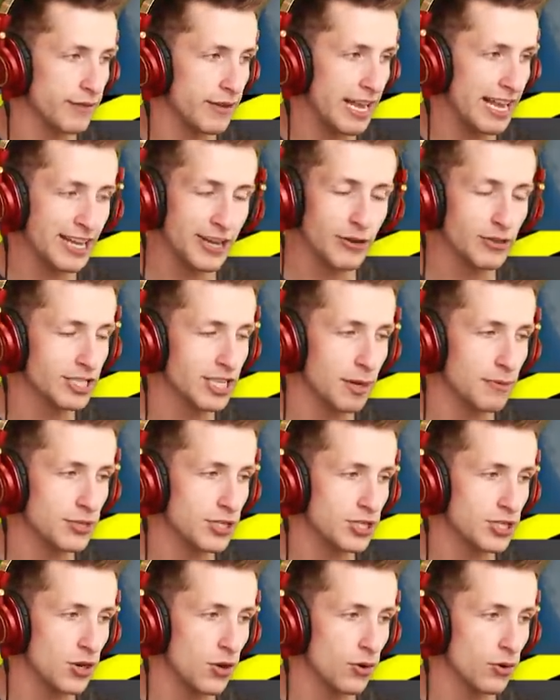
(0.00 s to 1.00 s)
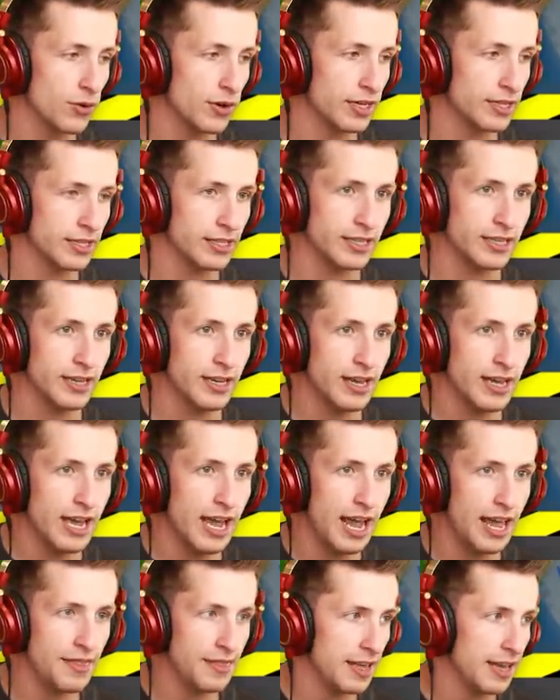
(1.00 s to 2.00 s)
it goes up so quickly
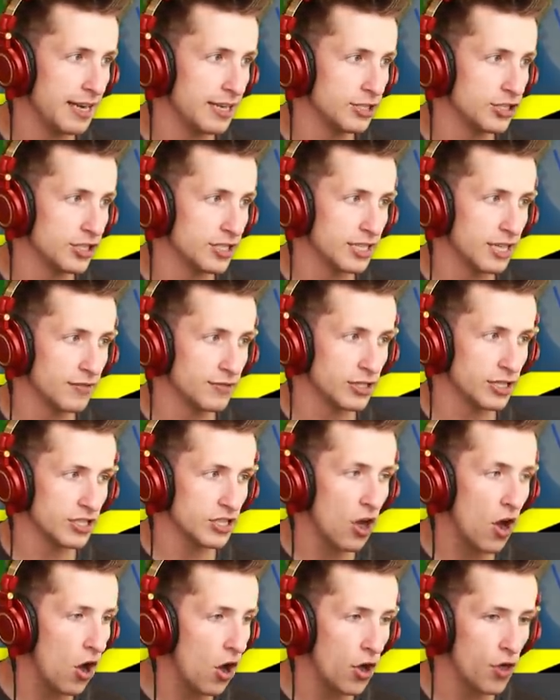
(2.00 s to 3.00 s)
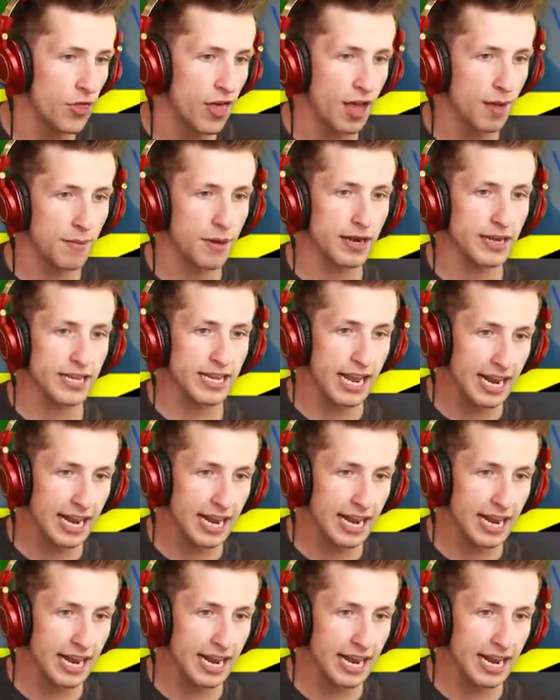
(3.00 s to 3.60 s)
and then it just gives us all that money.